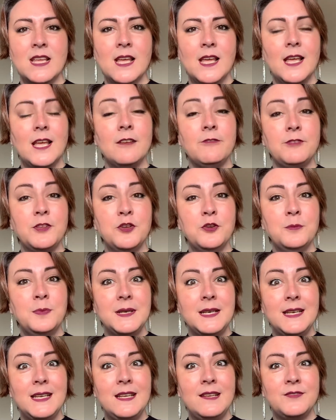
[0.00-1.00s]
If you
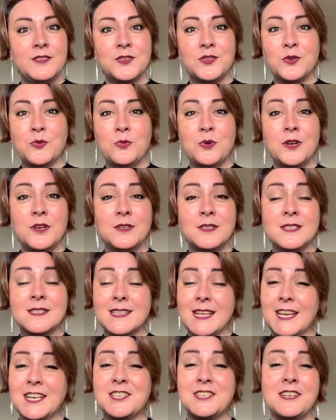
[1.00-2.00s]
believe that the world is
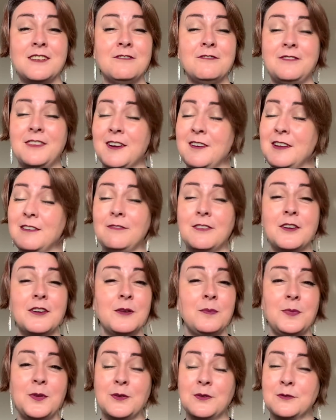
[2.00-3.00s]
actually a very, very
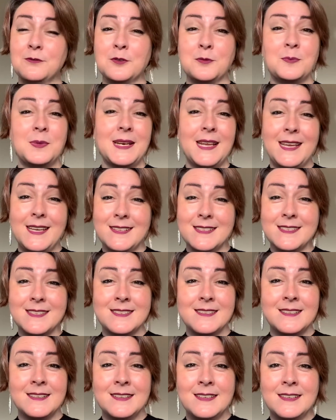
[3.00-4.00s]
beautiful
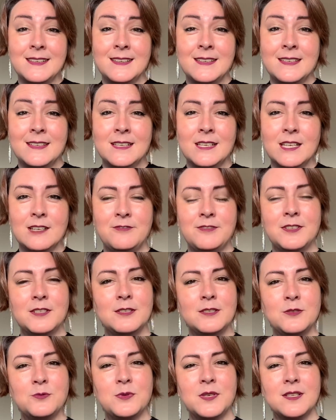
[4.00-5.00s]
place,
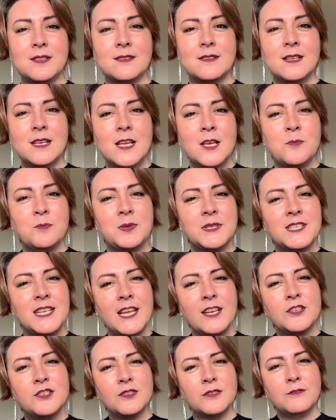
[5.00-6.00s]
filled with
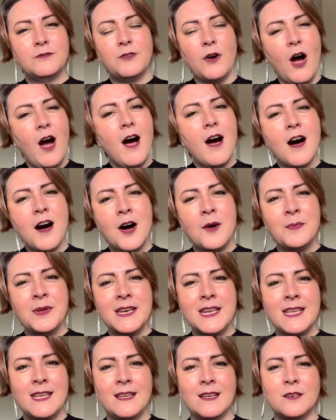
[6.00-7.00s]
potential for
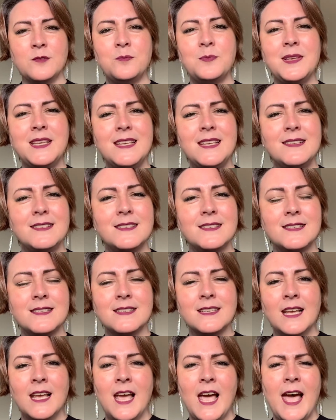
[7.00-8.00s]
harmony and peace
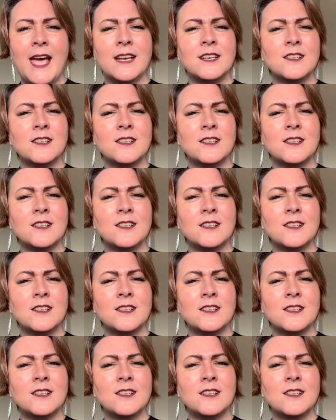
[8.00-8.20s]
and